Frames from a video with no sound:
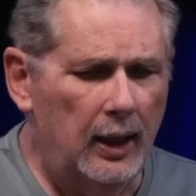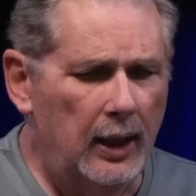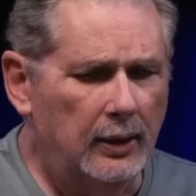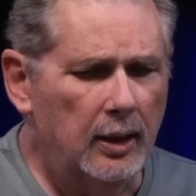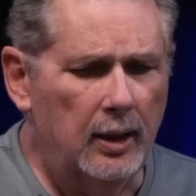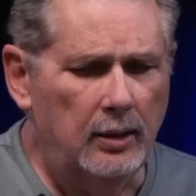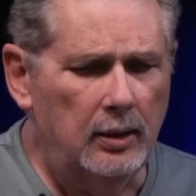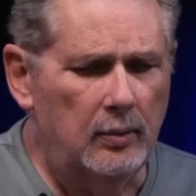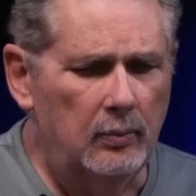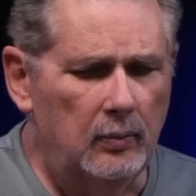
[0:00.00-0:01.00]

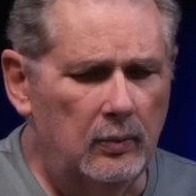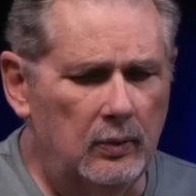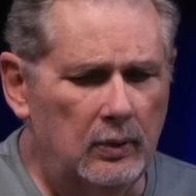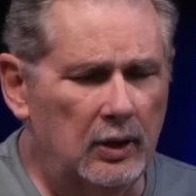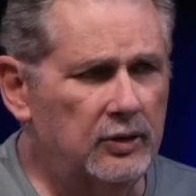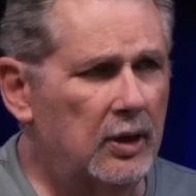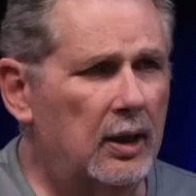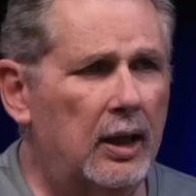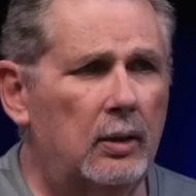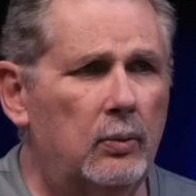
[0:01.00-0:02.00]
Akon does a
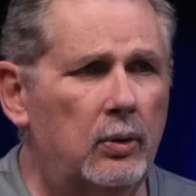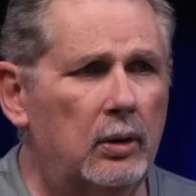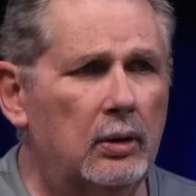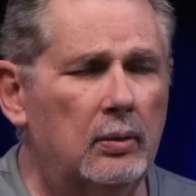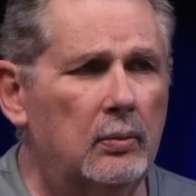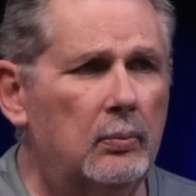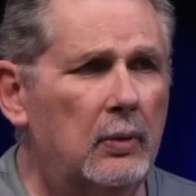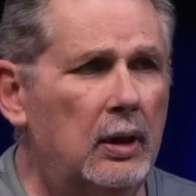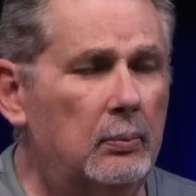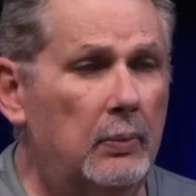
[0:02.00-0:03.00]
lot of work
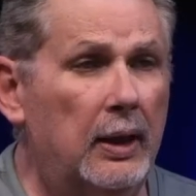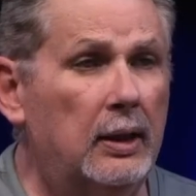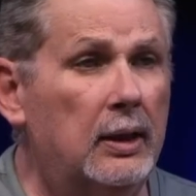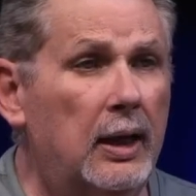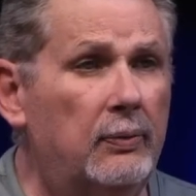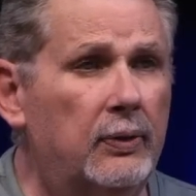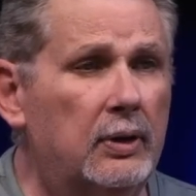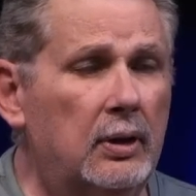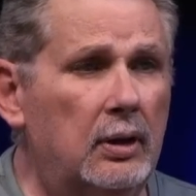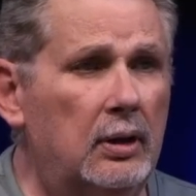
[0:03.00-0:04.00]
back in
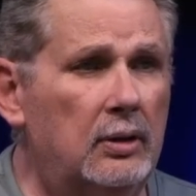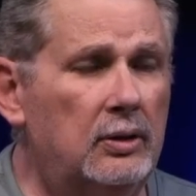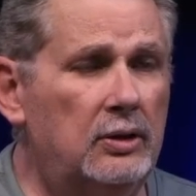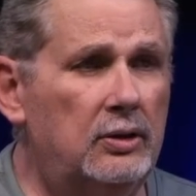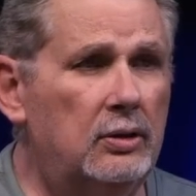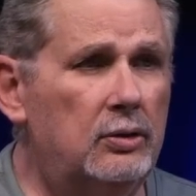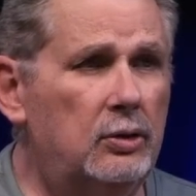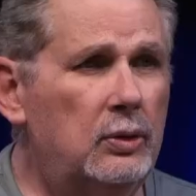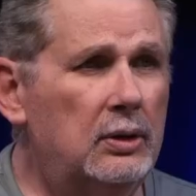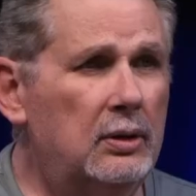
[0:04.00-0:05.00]
Africa. Is he still
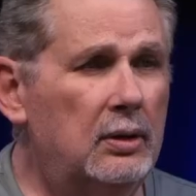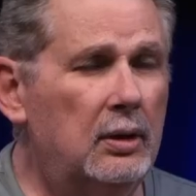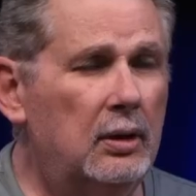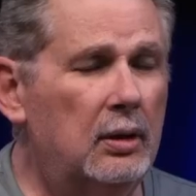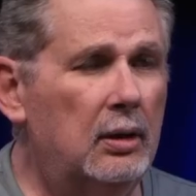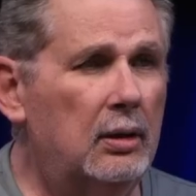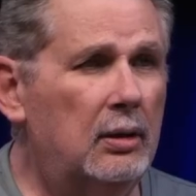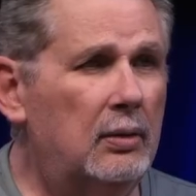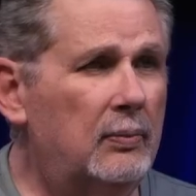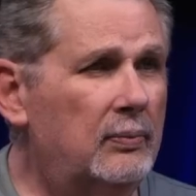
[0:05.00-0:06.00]
doing
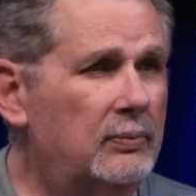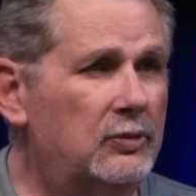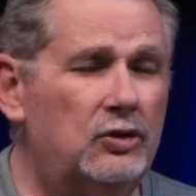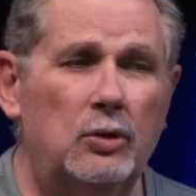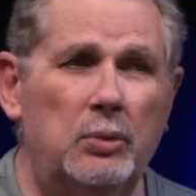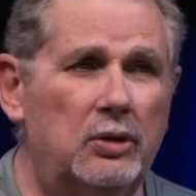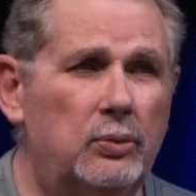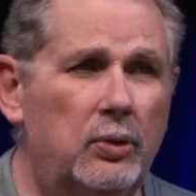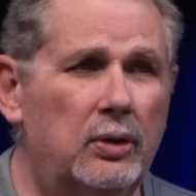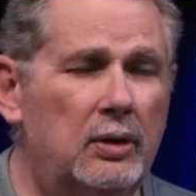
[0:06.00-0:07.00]
so much
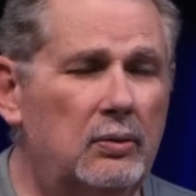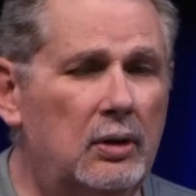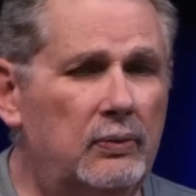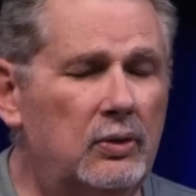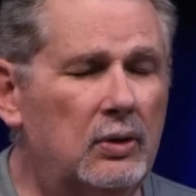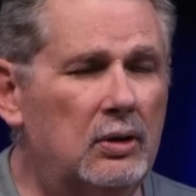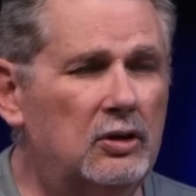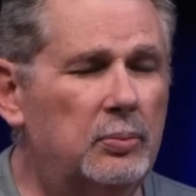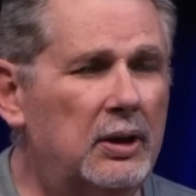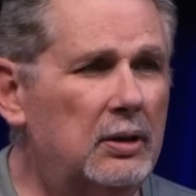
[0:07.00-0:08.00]
work? And if you can
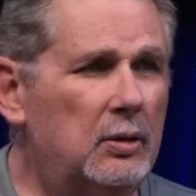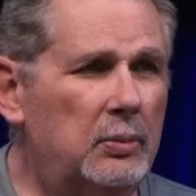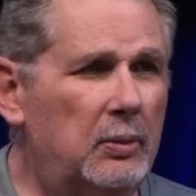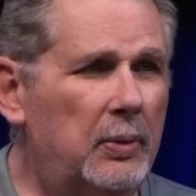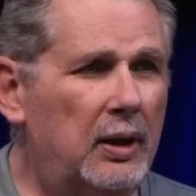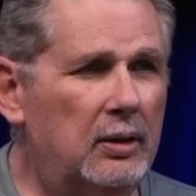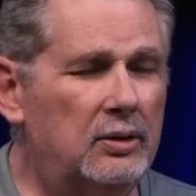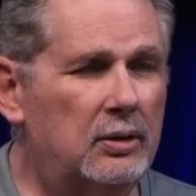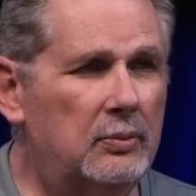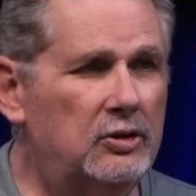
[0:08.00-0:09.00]
explain a little bit about it,
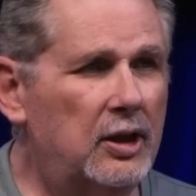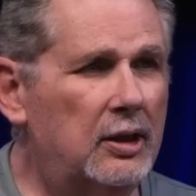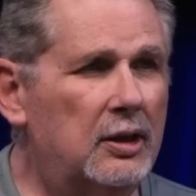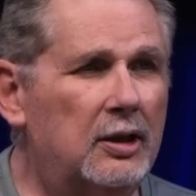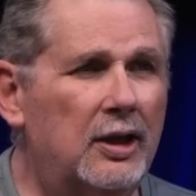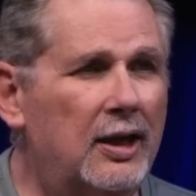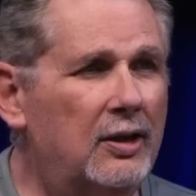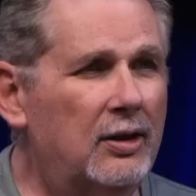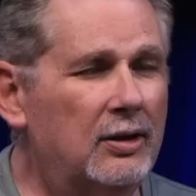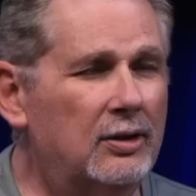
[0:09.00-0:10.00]
shine a little light
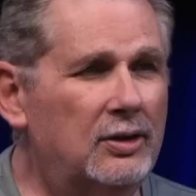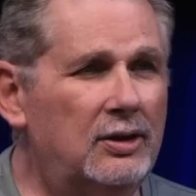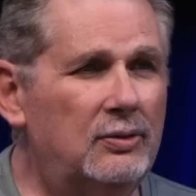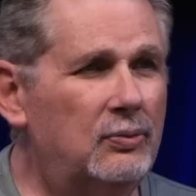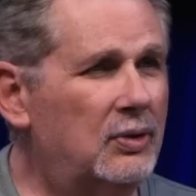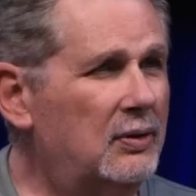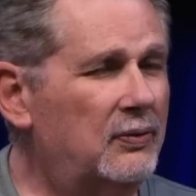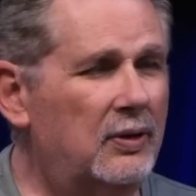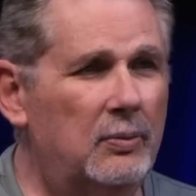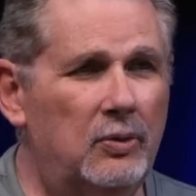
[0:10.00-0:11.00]
on it, because he's really
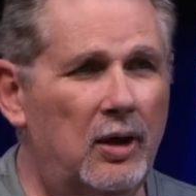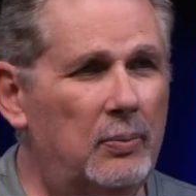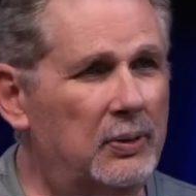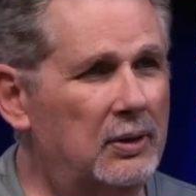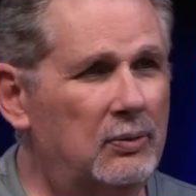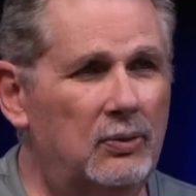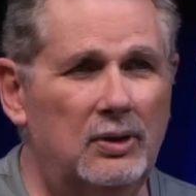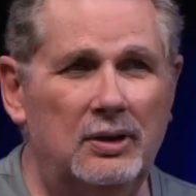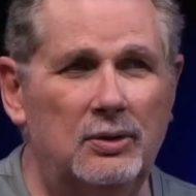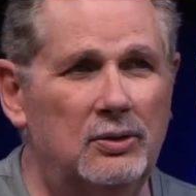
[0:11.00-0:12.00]
philanthropic and
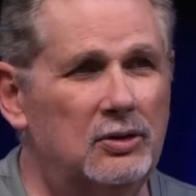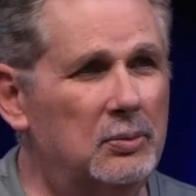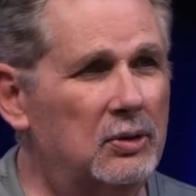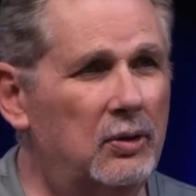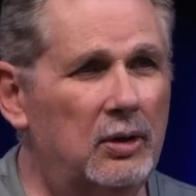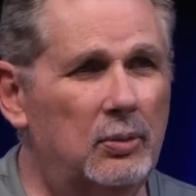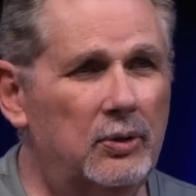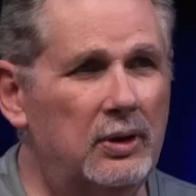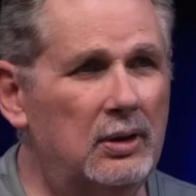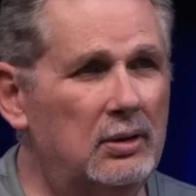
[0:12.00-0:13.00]
really doing some incredible
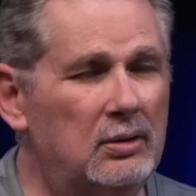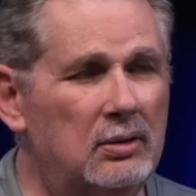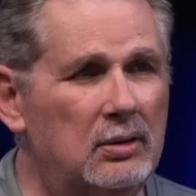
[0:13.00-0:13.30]
things.